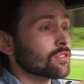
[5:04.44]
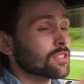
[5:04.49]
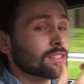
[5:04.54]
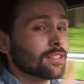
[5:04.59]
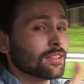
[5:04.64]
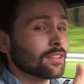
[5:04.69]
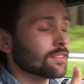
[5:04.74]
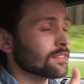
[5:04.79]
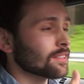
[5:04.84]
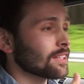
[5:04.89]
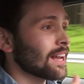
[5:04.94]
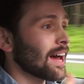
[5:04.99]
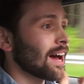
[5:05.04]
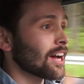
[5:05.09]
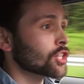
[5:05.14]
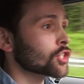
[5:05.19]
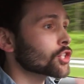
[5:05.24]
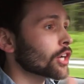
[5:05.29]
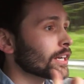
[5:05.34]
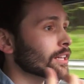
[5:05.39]
is still an
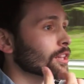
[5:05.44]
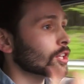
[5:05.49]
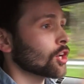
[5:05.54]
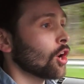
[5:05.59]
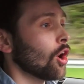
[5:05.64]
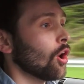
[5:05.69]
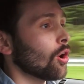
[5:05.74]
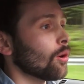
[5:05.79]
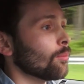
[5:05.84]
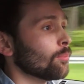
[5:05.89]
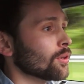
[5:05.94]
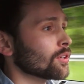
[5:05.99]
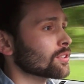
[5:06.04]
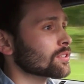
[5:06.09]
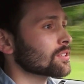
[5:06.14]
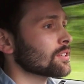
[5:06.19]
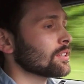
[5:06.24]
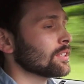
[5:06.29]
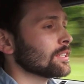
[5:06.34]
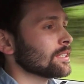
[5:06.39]
agile car,
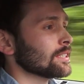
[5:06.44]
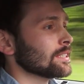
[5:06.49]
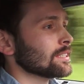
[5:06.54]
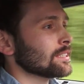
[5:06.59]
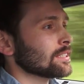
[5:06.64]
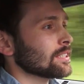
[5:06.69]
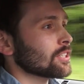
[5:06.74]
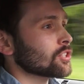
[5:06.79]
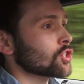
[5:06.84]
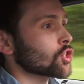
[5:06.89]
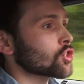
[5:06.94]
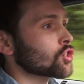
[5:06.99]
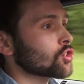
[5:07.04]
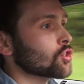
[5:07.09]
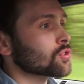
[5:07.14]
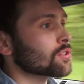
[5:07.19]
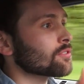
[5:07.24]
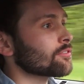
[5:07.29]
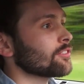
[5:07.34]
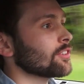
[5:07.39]
but it just
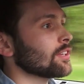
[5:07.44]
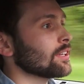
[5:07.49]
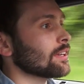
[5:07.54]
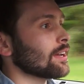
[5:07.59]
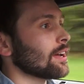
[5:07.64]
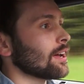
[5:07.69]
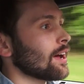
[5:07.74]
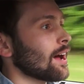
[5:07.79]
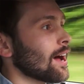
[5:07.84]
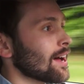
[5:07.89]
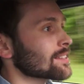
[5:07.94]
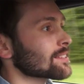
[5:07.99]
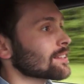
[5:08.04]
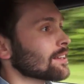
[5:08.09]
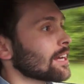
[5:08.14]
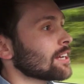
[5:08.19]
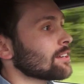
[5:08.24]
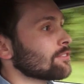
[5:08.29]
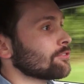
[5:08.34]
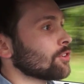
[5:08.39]
doesn't feel as
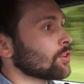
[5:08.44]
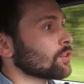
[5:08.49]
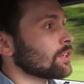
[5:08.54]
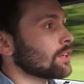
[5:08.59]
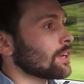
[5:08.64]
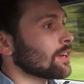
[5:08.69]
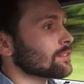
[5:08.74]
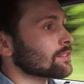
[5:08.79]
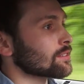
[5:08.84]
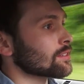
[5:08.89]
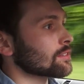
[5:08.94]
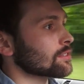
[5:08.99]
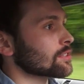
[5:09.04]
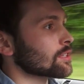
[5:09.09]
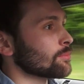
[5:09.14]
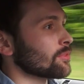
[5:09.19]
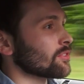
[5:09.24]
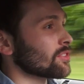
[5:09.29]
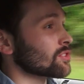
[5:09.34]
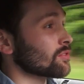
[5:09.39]
light-footed as
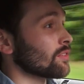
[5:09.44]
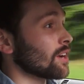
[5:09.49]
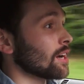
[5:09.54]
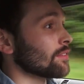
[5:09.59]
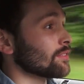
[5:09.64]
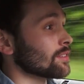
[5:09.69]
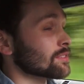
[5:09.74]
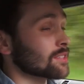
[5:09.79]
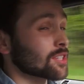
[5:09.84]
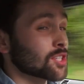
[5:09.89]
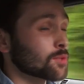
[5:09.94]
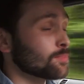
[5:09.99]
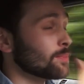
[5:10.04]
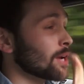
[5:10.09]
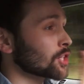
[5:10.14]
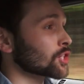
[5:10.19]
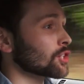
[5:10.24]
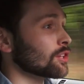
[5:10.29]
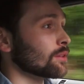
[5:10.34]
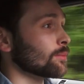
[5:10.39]
some of its rivals,
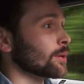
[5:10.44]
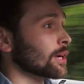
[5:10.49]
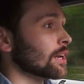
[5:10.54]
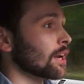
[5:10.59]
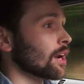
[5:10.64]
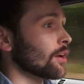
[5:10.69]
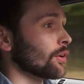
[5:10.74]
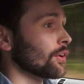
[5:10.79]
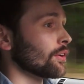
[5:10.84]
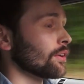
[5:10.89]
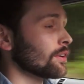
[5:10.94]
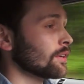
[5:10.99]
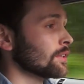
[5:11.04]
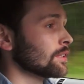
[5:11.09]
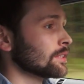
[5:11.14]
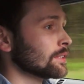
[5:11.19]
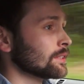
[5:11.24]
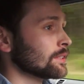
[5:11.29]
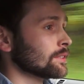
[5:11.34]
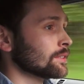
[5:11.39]
especially the McLaren.
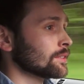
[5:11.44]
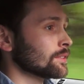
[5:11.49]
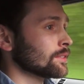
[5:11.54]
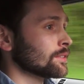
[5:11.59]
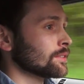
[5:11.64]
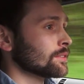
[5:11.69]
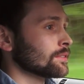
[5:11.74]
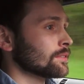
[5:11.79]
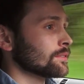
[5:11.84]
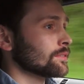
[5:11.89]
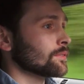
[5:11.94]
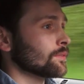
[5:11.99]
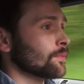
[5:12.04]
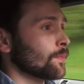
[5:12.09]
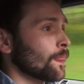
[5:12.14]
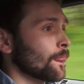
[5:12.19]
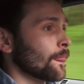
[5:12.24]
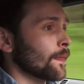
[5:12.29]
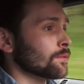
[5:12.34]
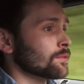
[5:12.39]

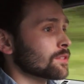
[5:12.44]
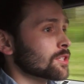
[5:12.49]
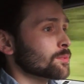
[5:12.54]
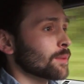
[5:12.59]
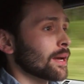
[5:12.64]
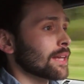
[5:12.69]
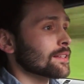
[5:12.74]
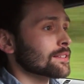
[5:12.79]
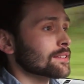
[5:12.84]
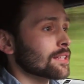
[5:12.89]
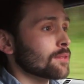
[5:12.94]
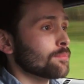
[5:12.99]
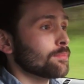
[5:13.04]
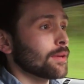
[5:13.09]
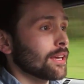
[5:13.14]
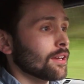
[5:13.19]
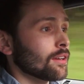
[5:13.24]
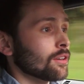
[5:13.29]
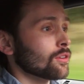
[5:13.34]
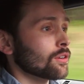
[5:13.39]
Now, despite this thing
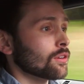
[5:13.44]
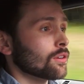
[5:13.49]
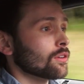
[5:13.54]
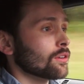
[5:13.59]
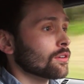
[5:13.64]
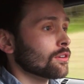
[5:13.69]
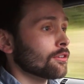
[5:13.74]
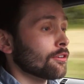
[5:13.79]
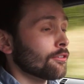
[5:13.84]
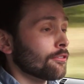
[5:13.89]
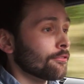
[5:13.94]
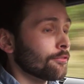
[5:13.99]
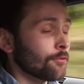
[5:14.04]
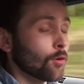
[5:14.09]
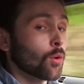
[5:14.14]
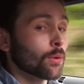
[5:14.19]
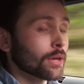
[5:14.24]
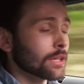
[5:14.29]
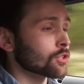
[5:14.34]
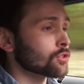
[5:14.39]
being
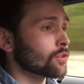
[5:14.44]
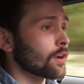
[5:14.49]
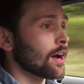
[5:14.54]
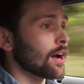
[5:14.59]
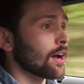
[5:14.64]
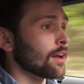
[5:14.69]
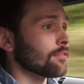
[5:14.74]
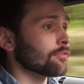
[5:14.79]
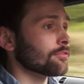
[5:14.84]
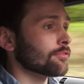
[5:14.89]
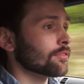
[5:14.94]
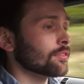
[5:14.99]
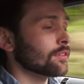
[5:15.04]
four-wheel drive,